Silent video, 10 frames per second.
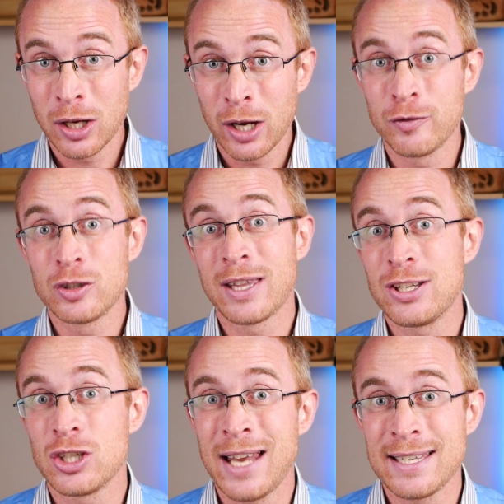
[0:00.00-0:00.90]
kind of
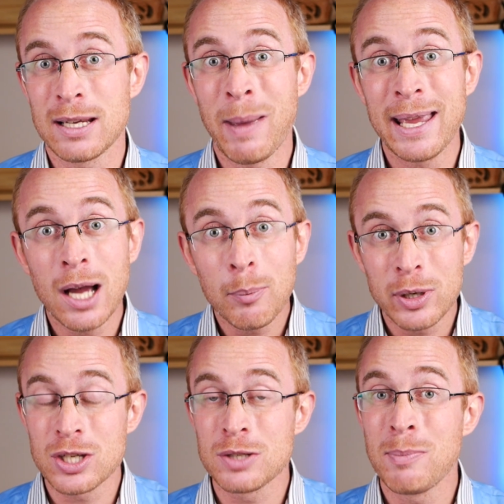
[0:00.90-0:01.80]
their genetic makeup,
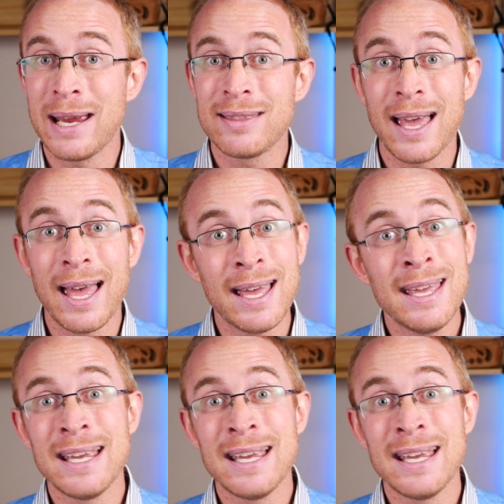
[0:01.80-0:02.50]
which has made their